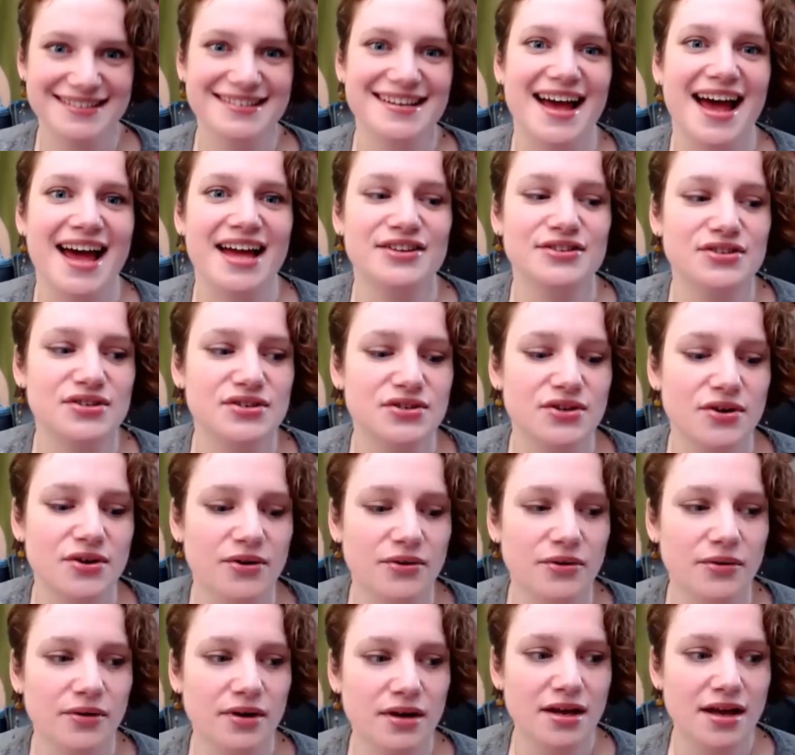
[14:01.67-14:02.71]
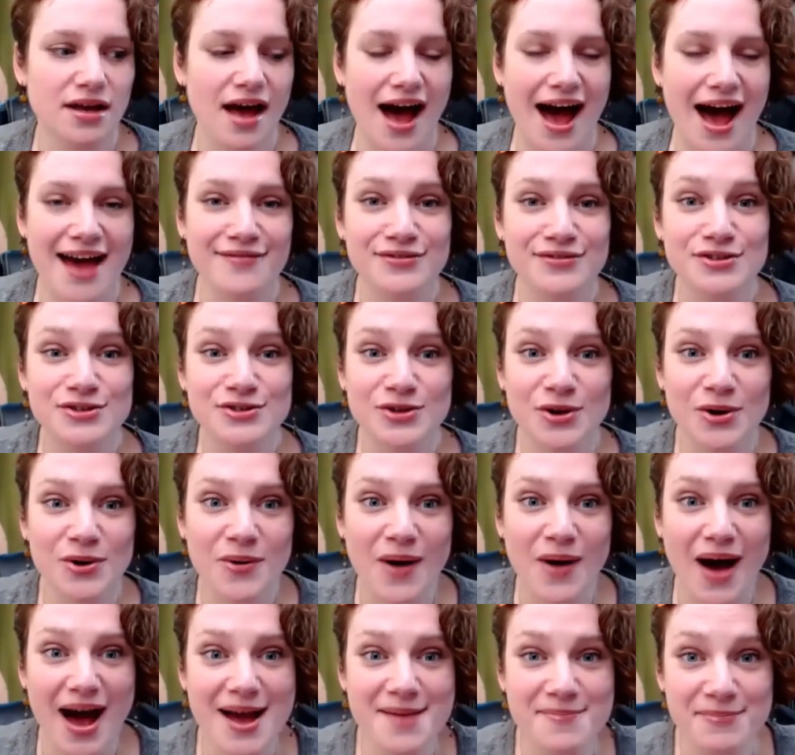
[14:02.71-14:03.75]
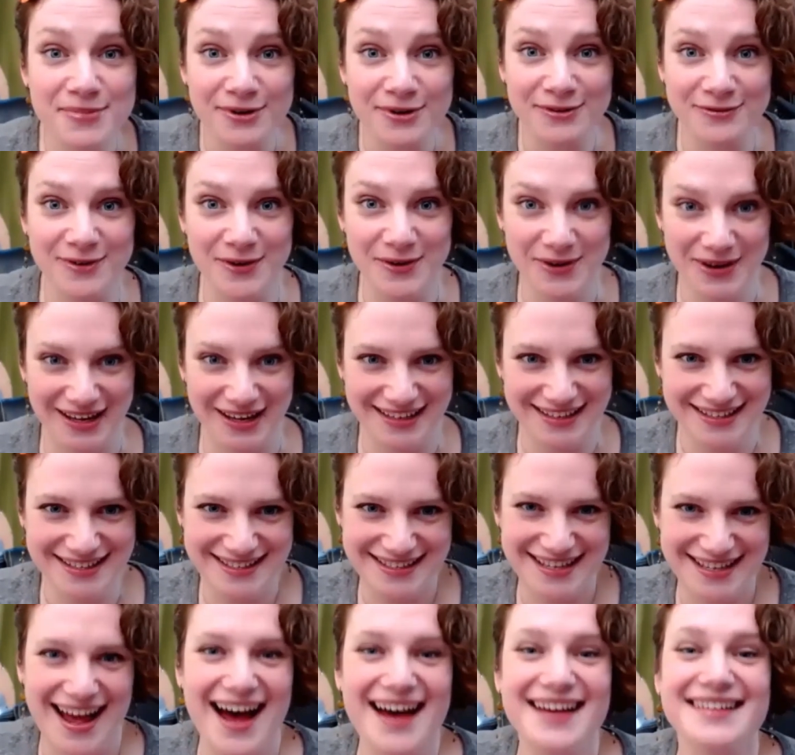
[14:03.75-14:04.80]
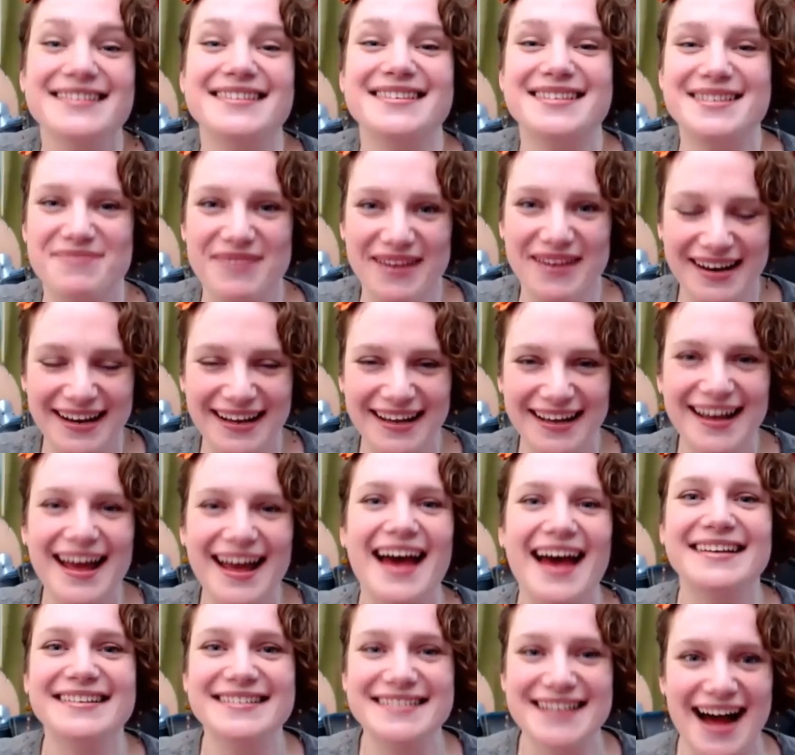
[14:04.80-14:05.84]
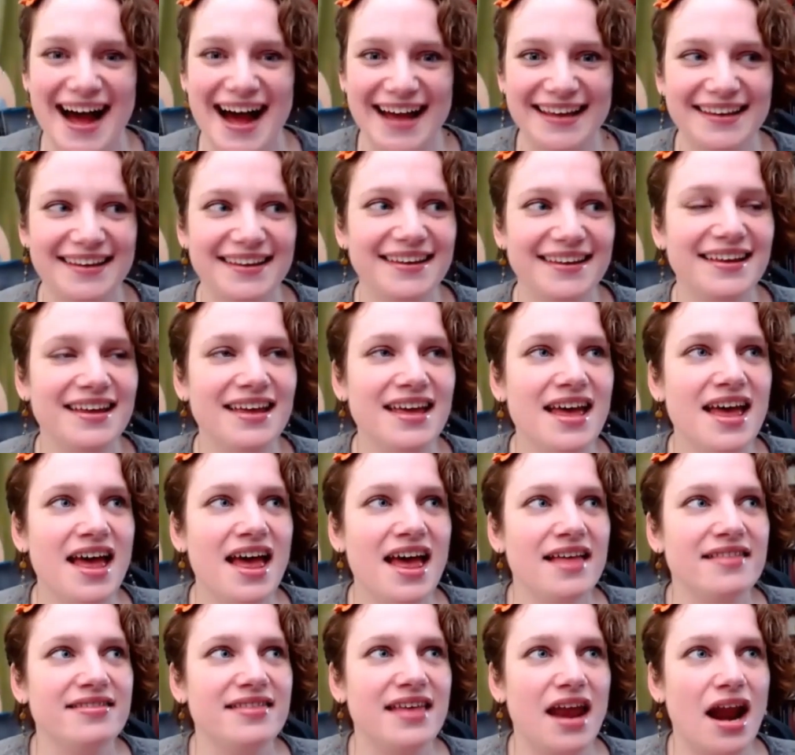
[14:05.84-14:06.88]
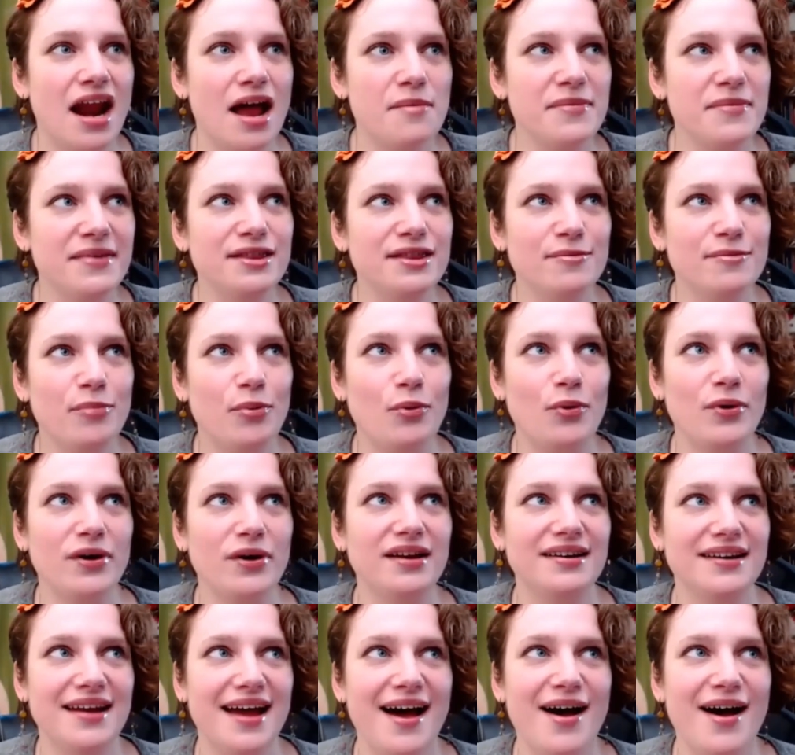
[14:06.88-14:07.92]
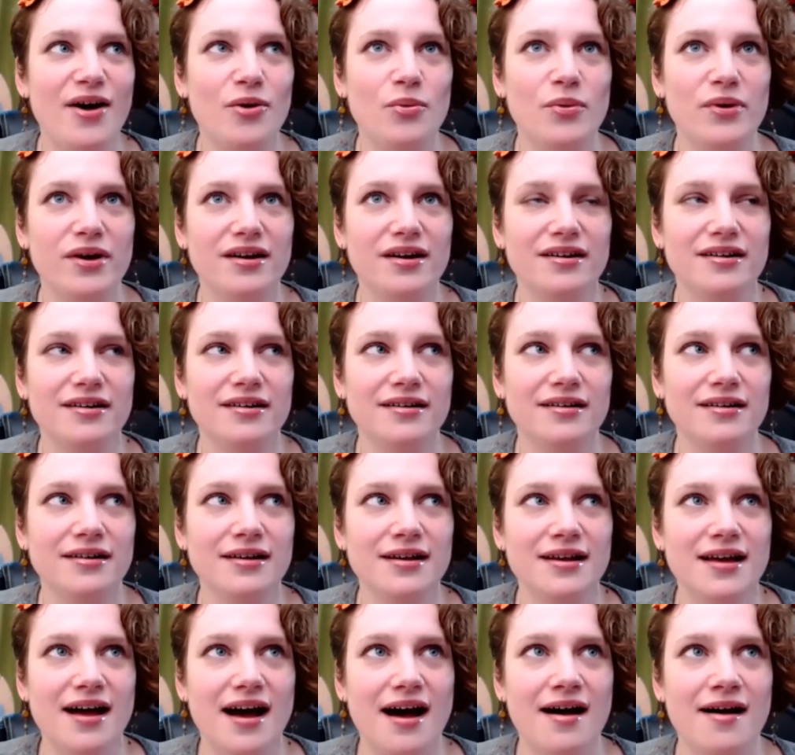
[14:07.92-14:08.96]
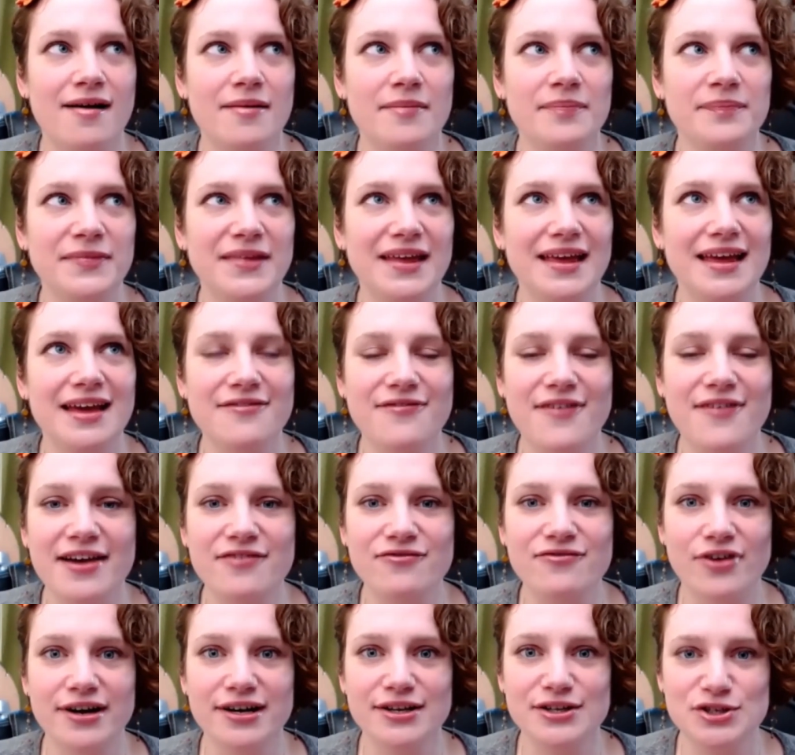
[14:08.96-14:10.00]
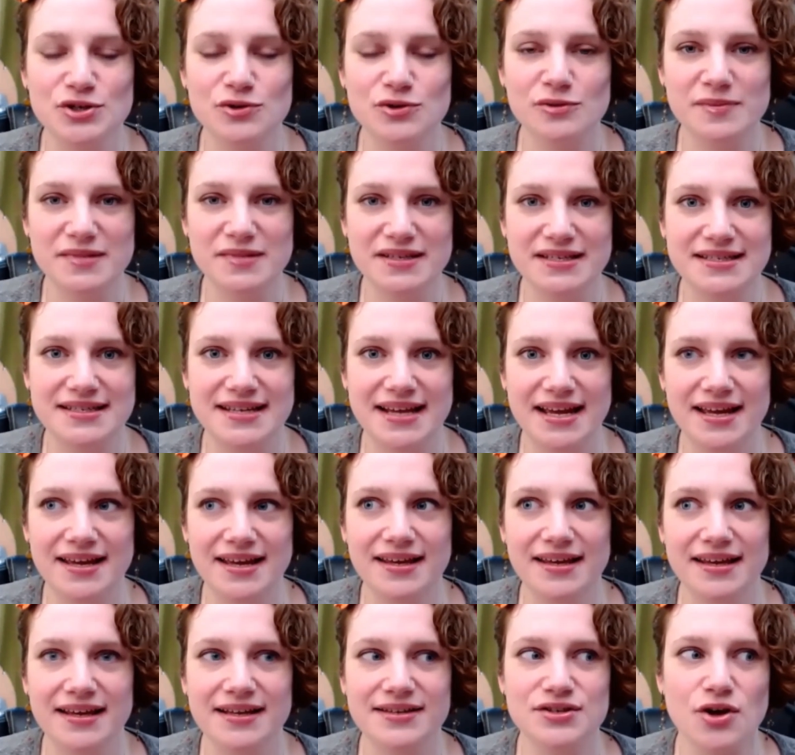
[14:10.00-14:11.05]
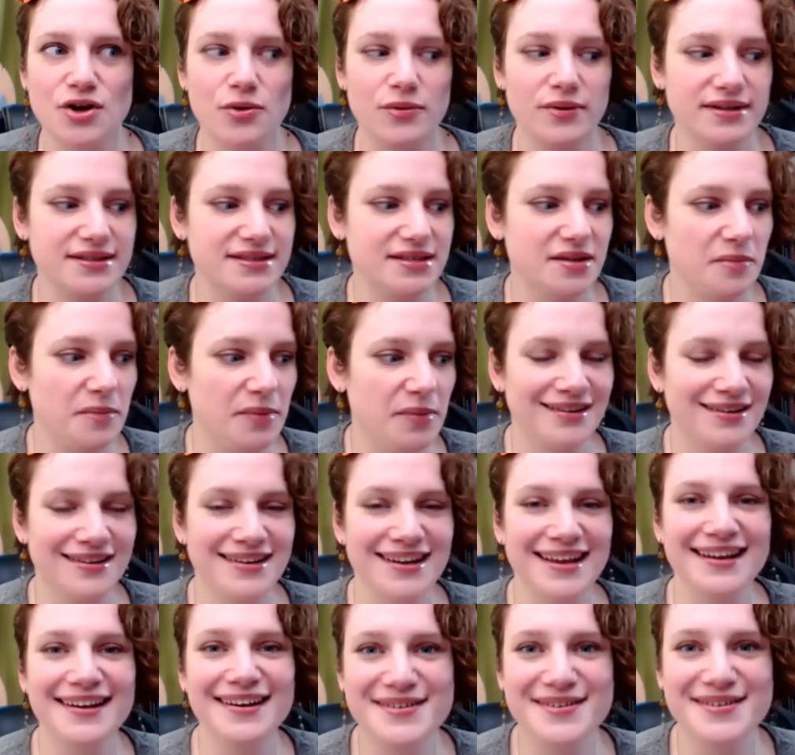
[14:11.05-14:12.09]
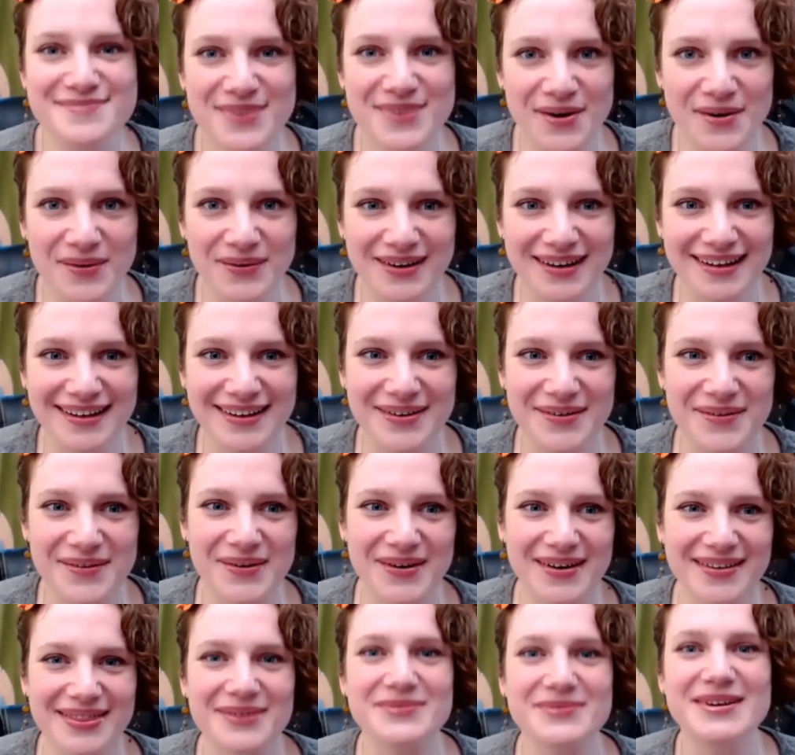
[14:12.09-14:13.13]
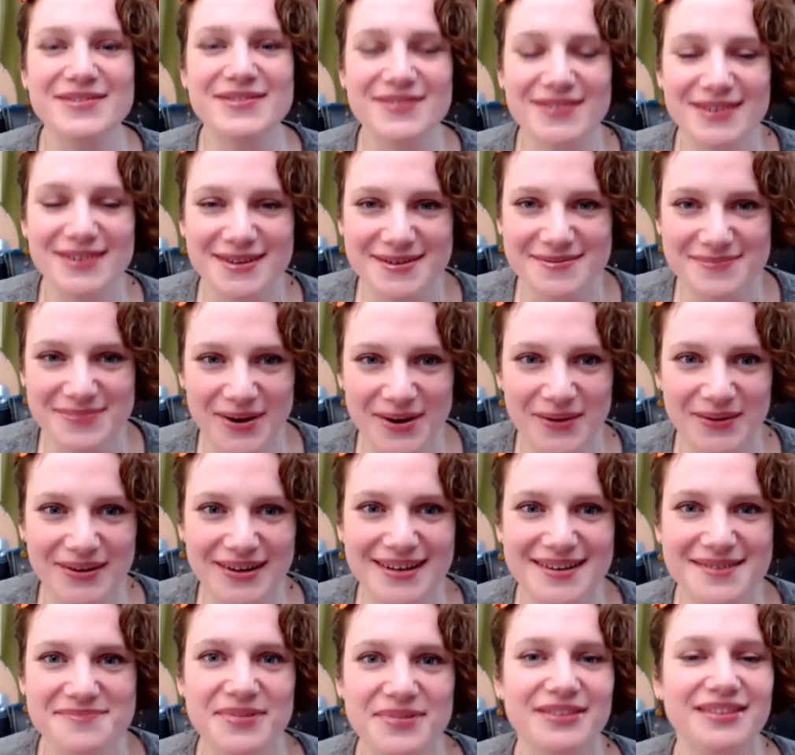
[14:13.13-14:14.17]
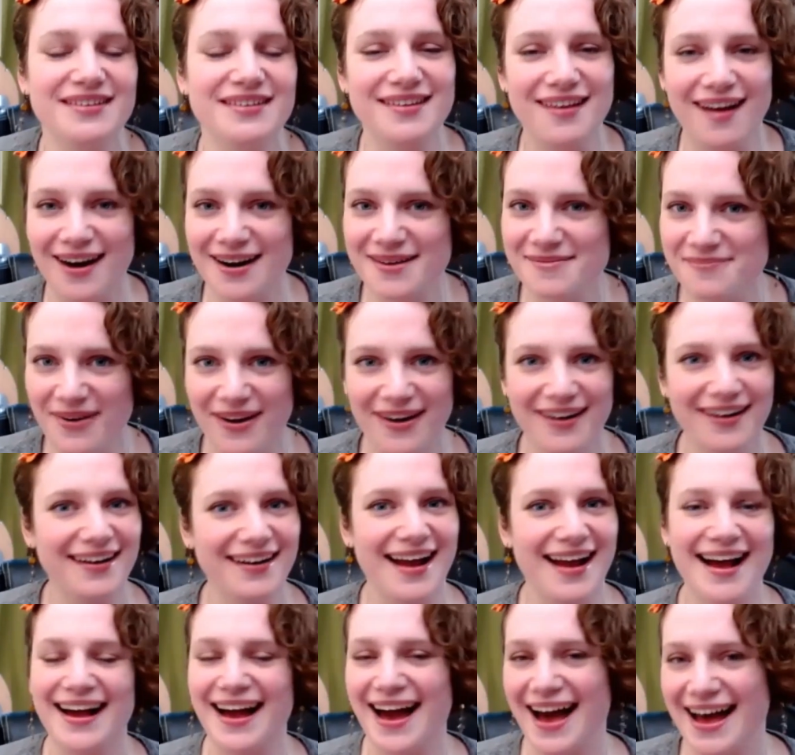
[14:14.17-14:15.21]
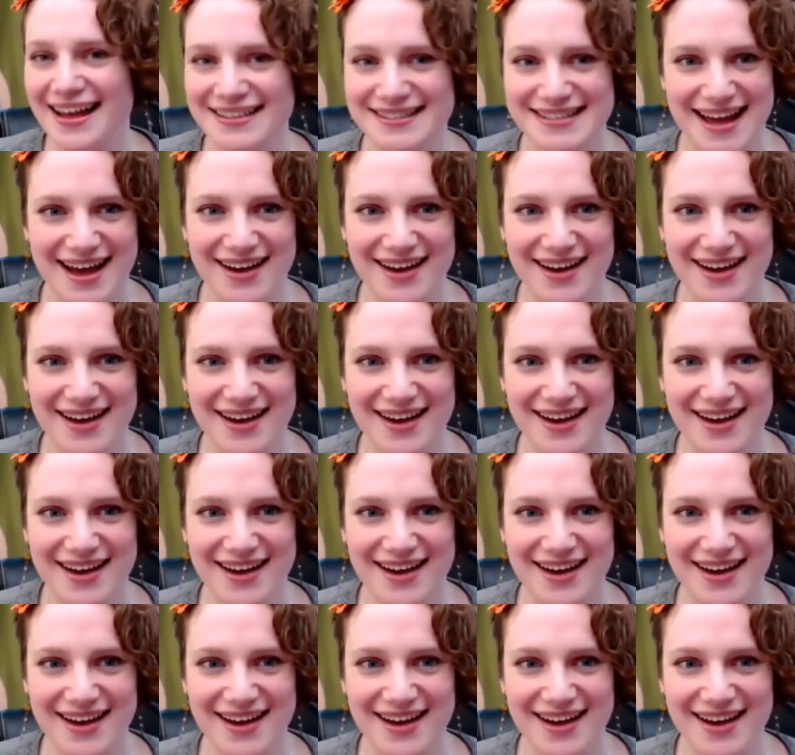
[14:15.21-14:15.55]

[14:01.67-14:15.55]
And so I've so hyper-focused on spinning and dyeing that I'm at the point now where if I run into a mistake, it's going to be in the knitting component or the weaving component, but the yarn part